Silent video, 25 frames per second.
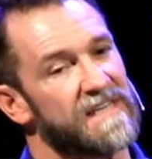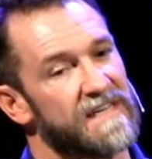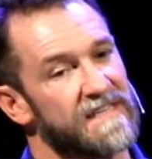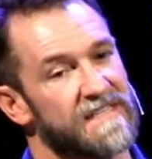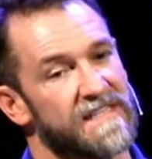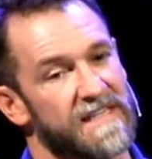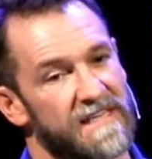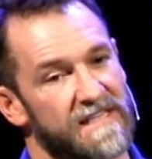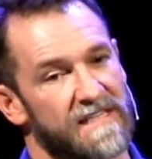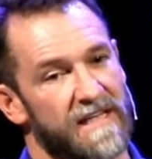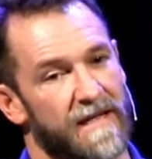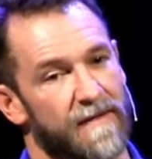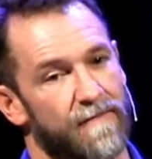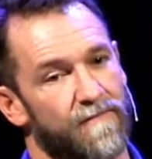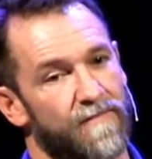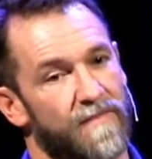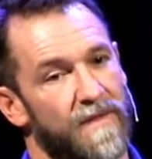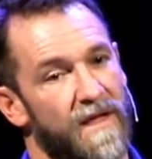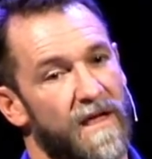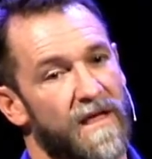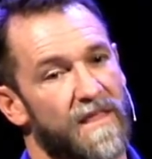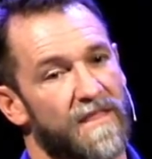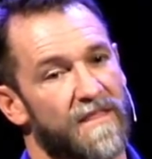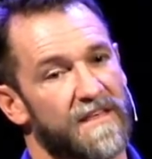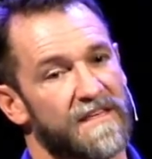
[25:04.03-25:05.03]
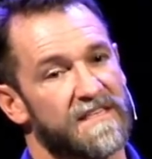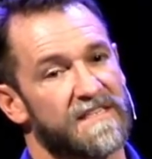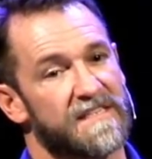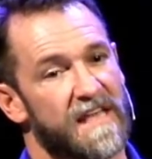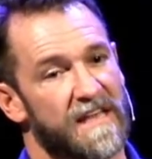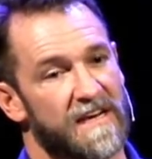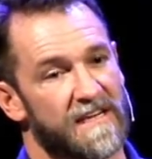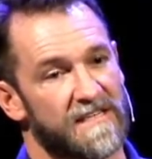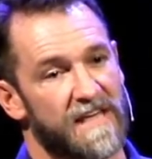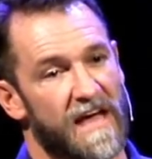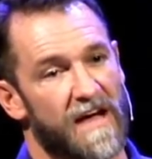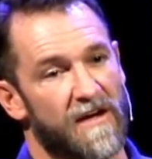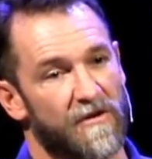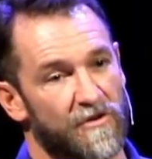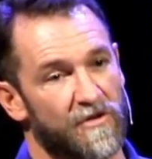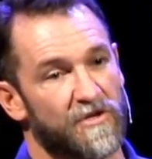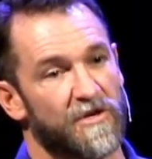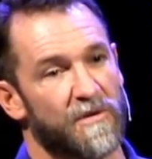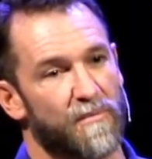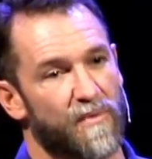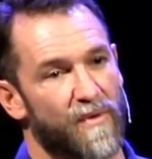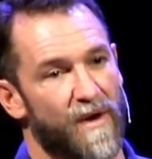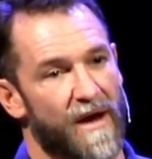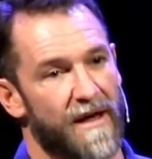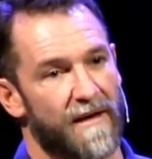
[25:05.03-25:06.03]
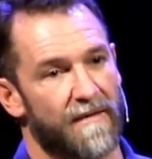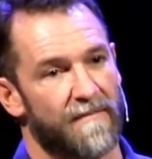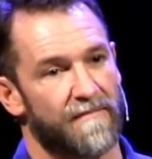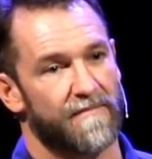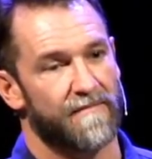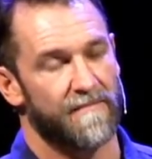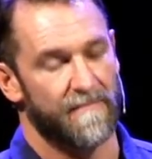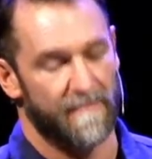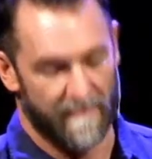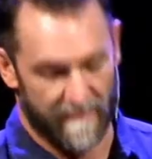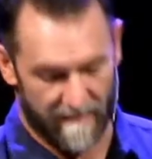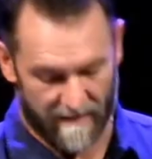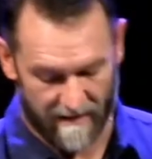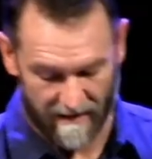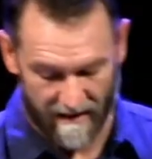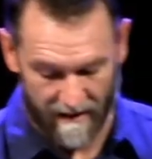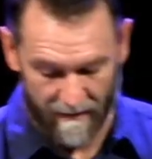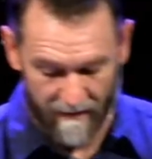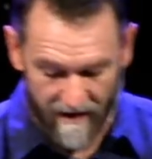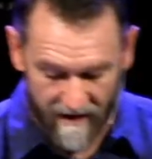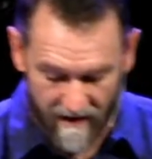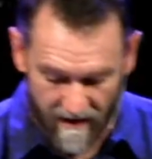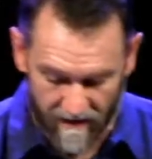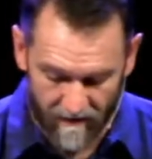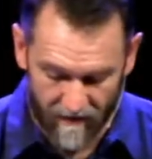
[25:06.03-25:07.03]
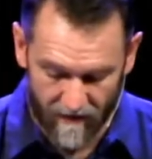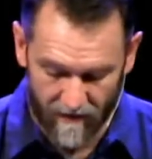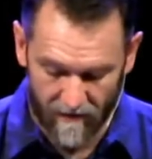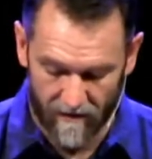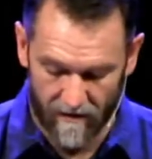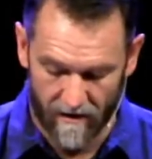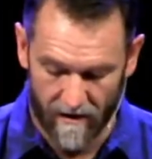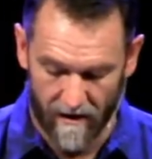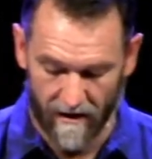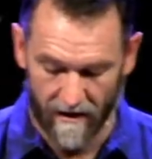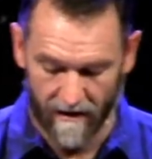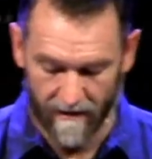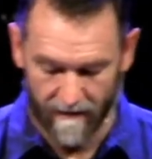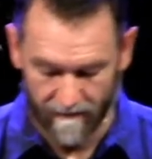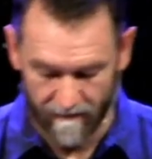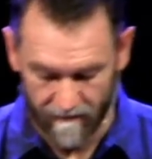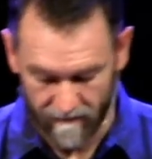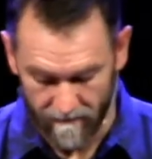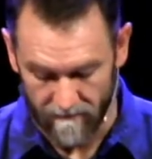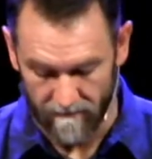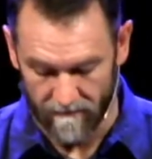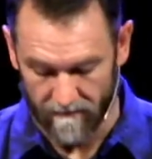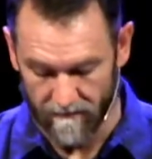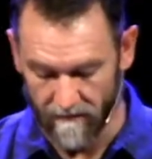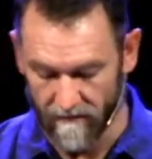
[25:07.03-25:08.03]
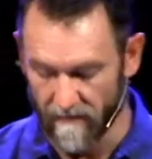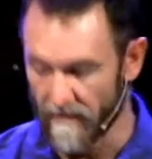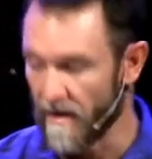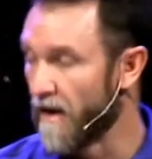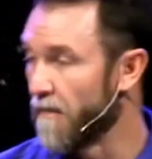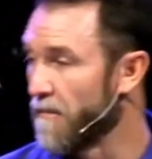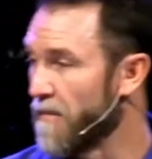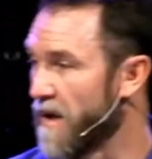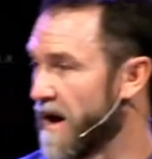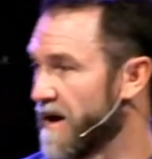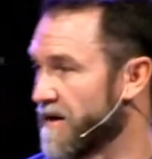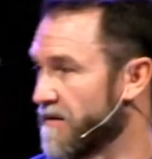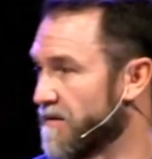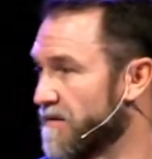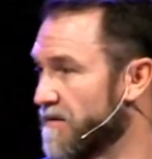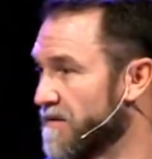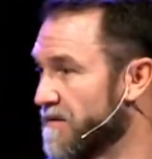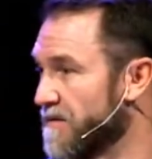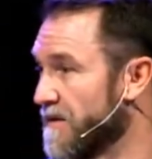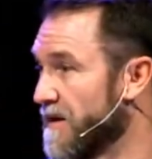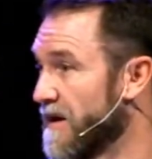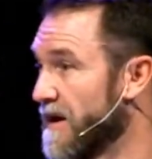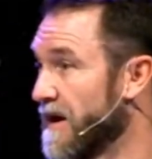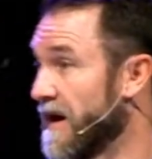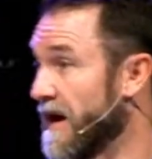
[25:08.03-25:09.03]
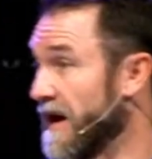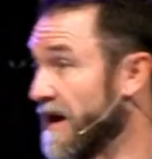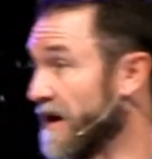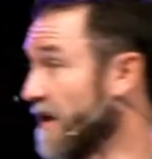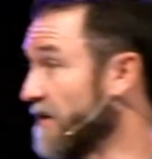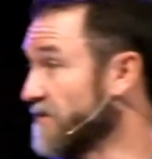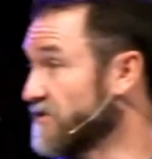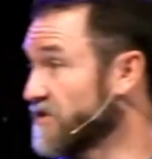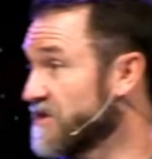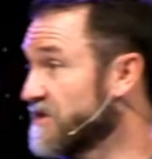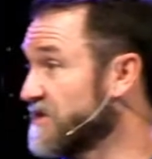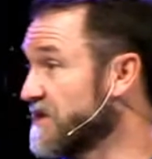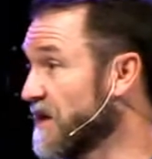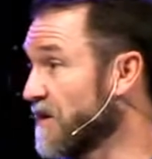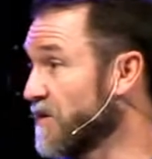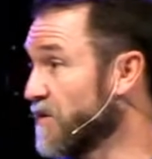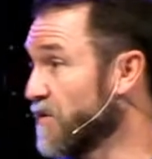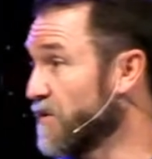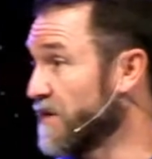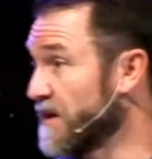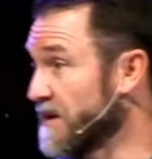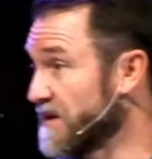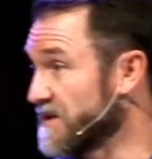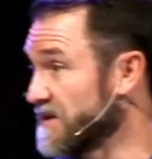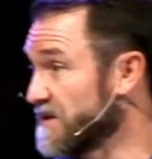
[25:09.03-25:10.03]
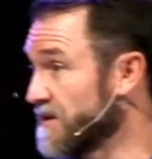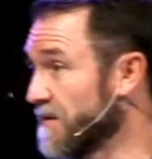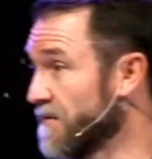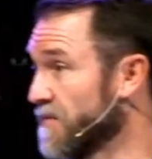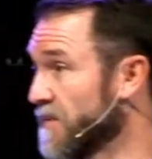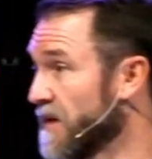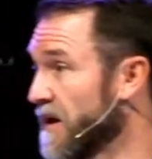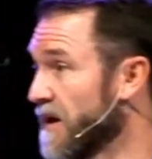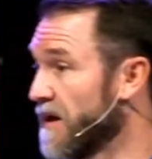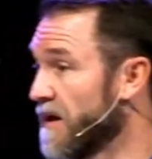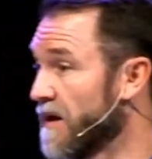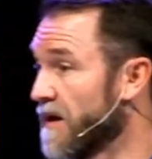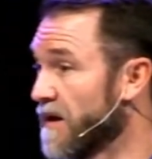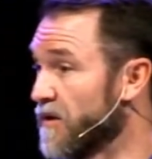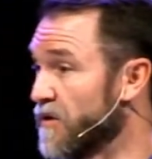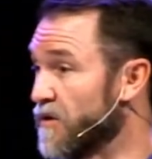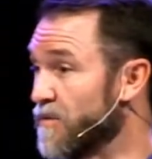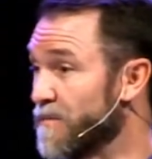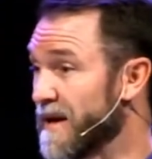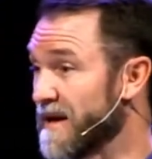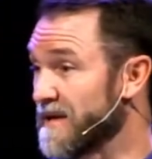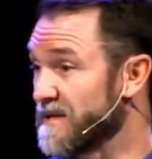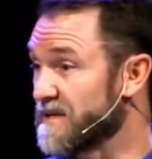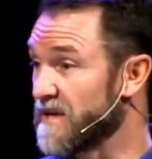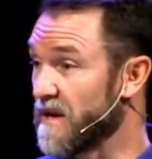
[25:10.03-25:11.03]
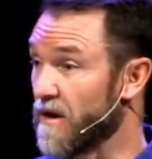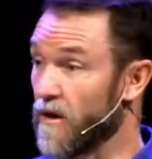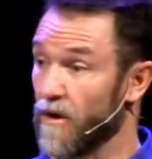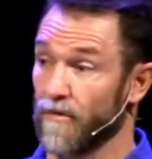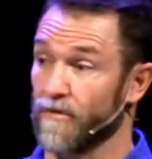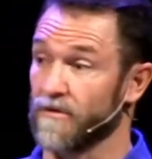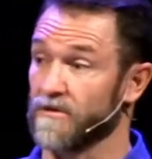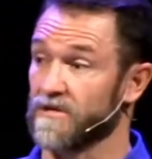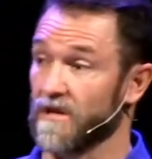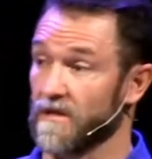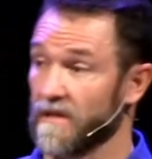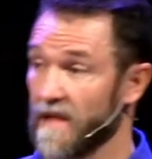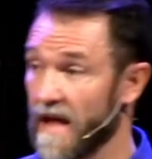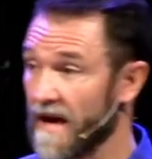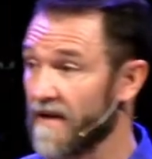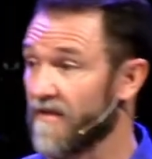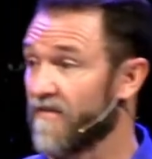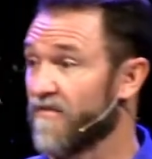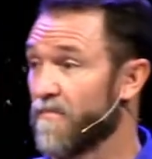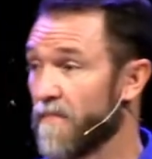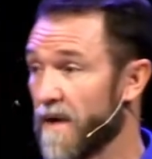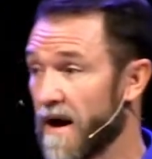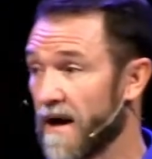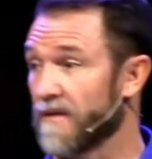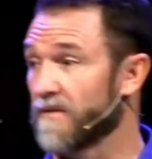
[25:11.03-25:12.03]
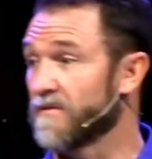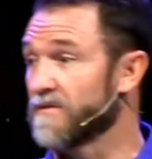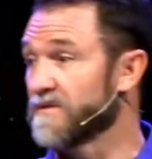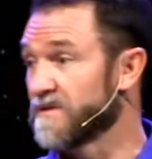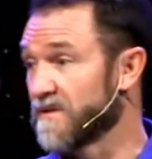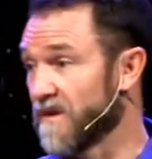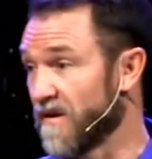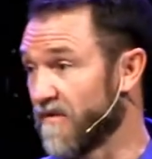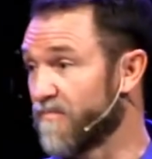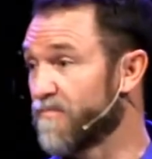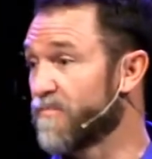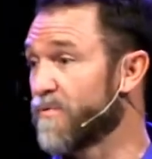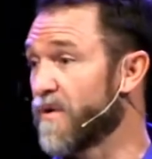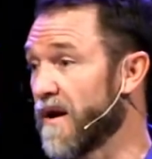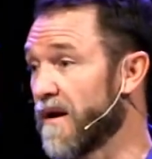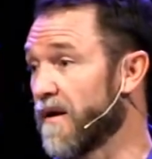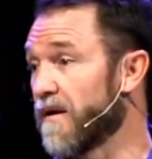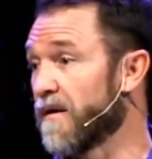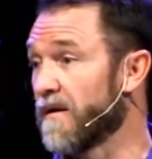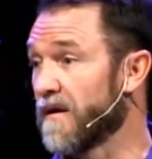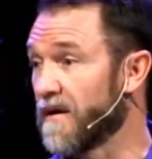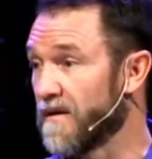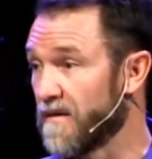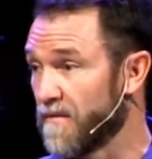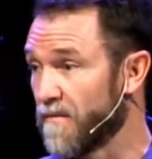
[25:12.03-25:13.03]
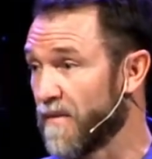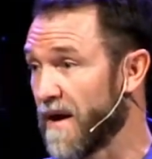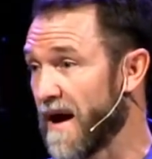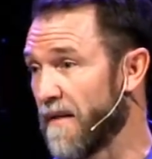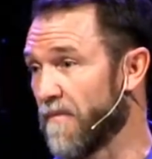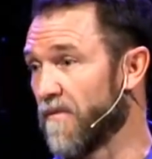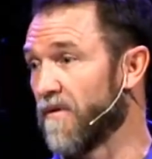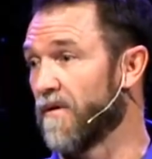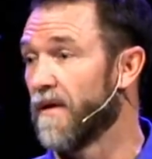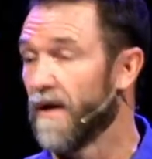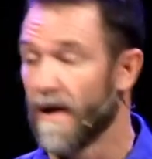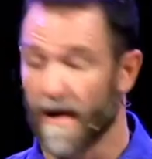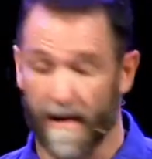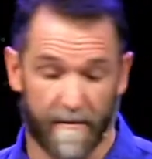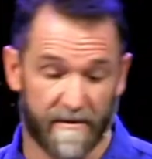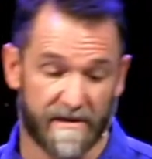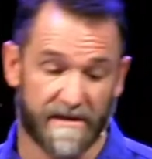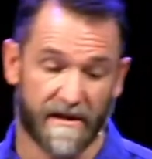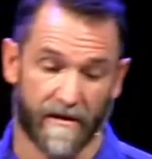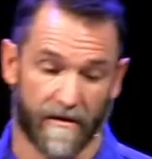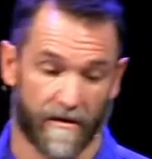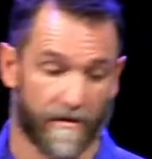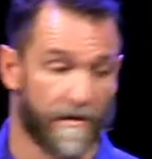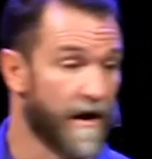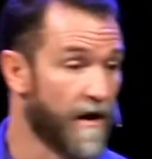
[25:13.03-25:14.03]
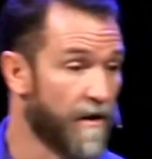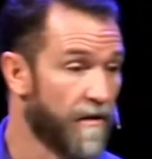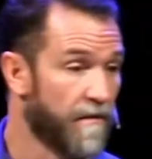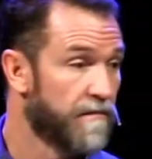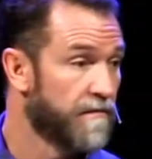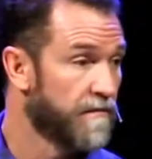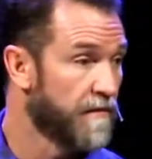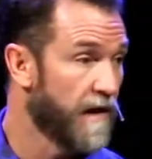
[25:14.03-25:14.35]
says this then. This then is how you should pray. Let me give you a model. And I'll just tell you this. You might say, oh, there's a lot of models of prayer in the Bible. I'm going to tell you no.